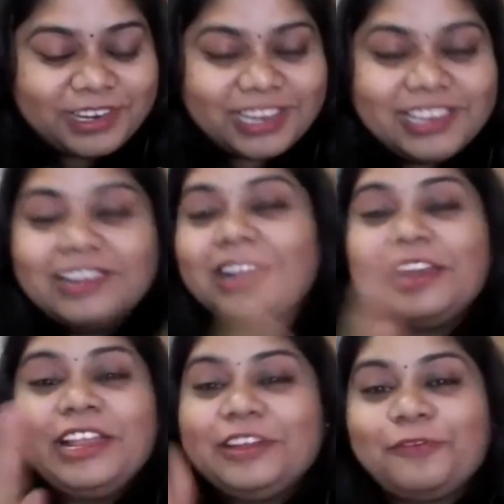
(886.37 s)

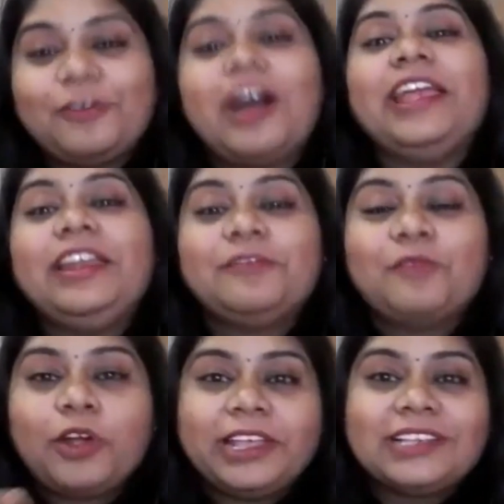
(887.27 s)
clearly defined
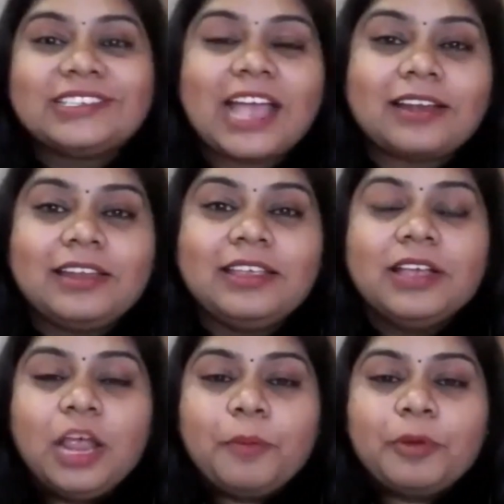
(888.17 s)
what exactly,
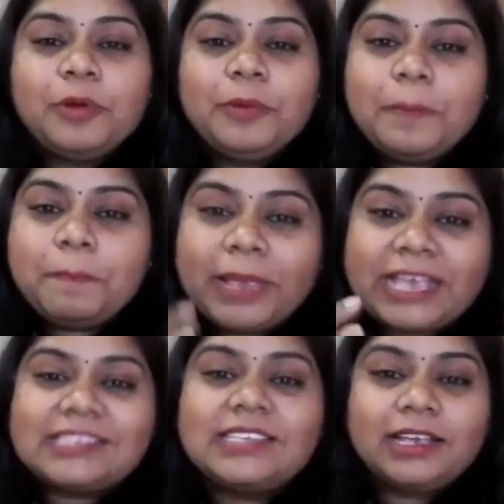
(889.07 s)
probably the
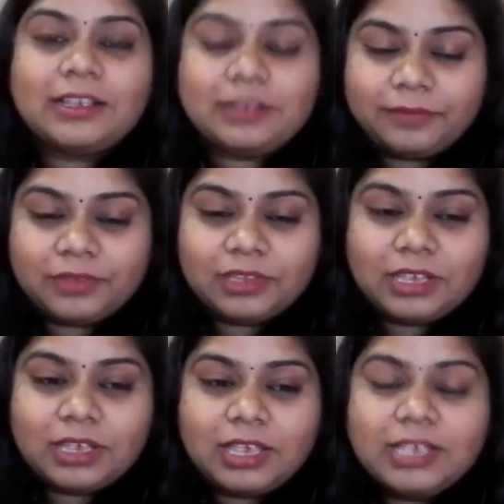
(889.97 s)
basic
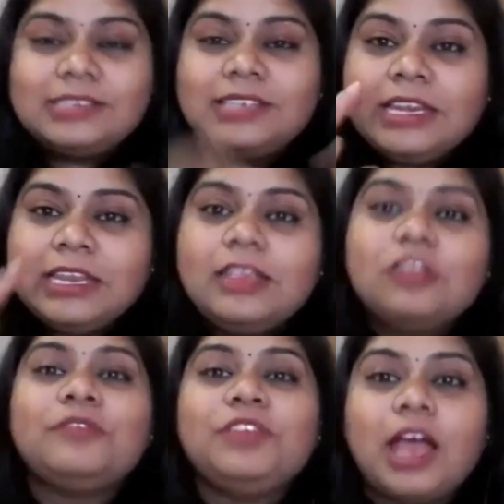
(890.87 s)
is the
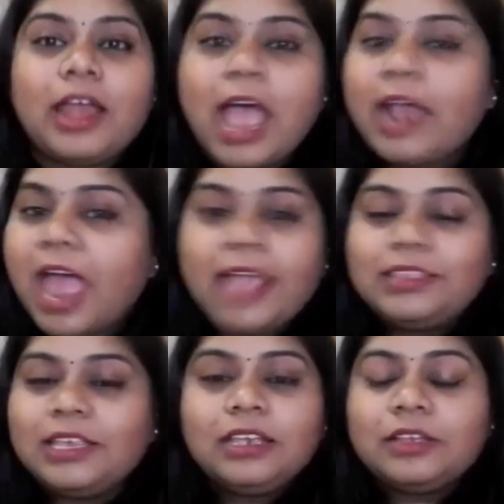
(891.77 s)
need of the hour. And I
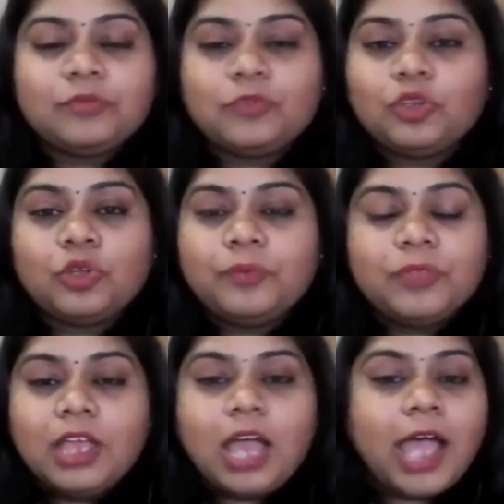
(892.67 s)
think,
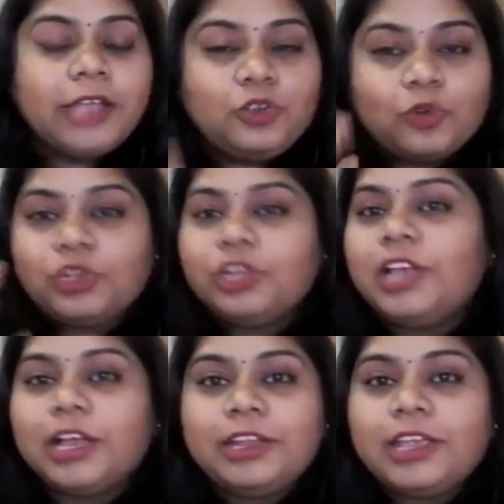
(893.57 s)
I
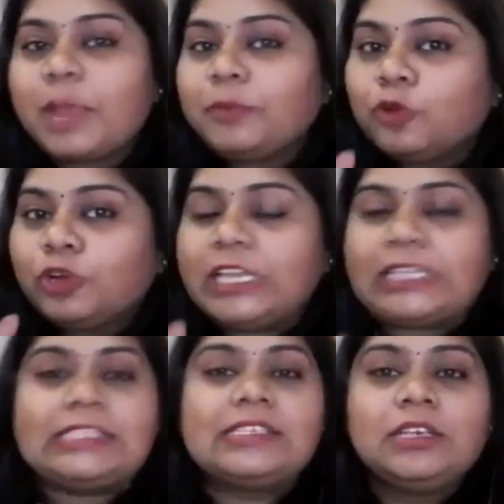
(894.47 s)
totally agree, and I'm totally
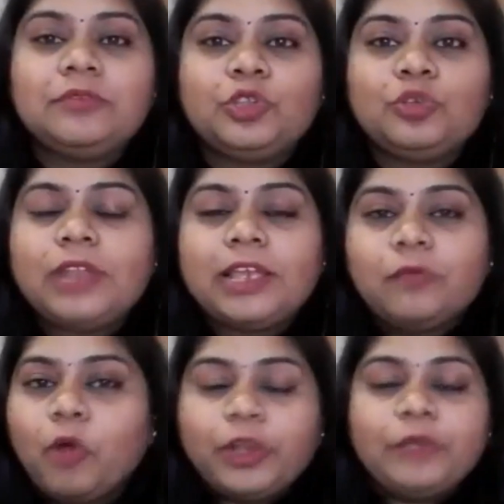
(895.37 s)
in sync with you. Like,
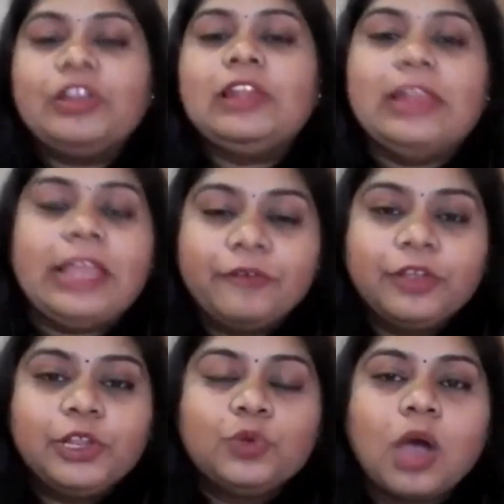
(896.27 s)
whatever
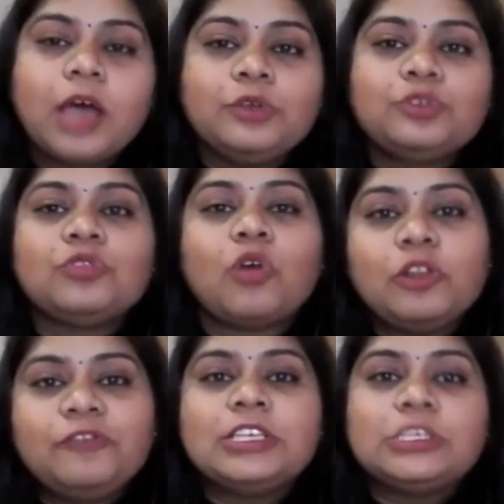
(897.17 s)
level you are, you should
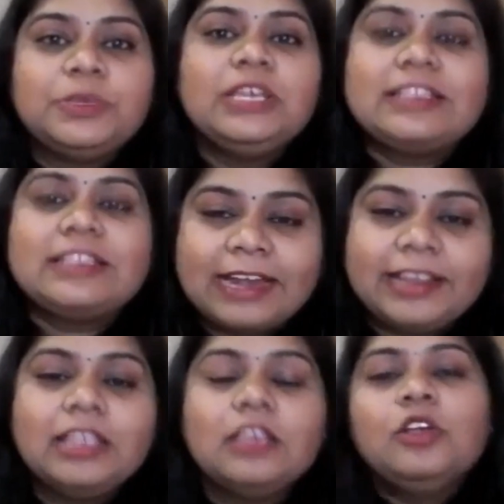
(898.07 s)
always be
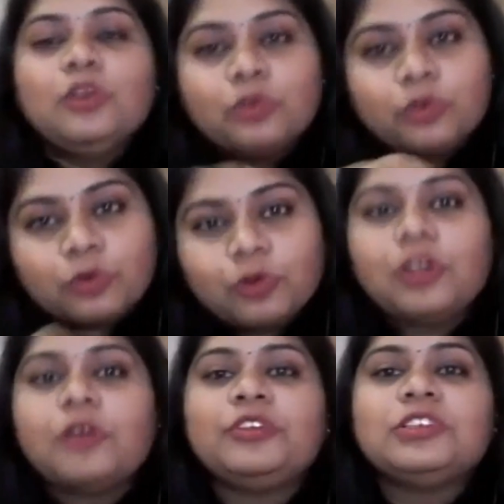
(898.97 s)
ready to
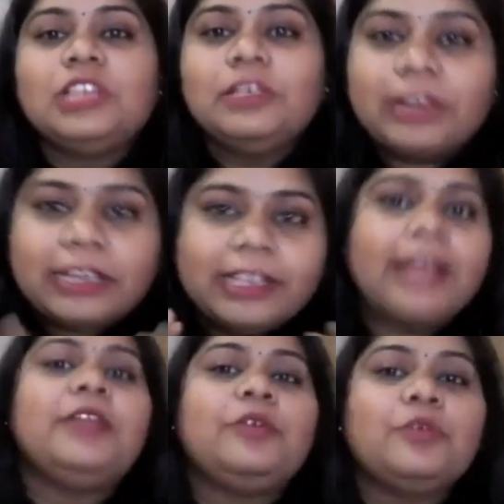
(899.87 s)
roll down your sleeve and
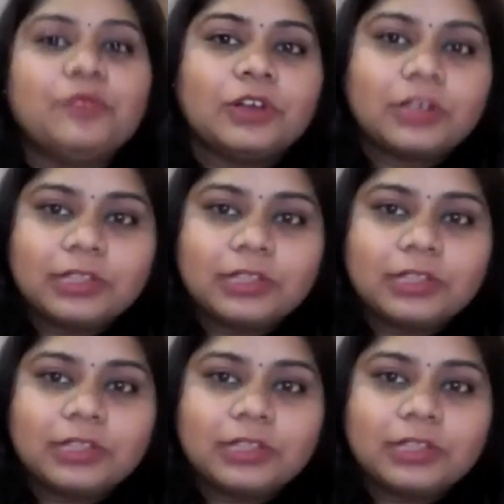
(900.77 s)
get into work.